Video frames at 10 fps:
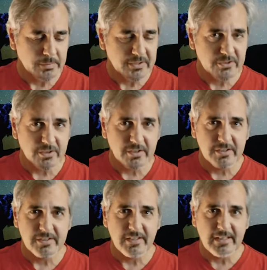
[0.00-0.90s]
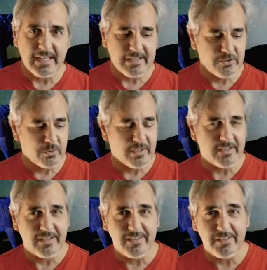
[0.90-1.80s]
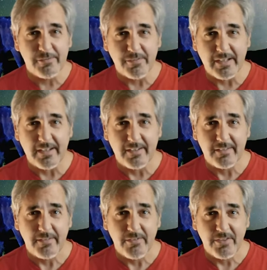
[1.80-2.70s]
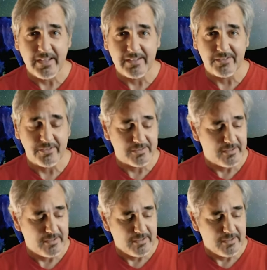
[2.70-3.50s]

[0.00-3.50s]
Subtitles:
be turning the light to identify things.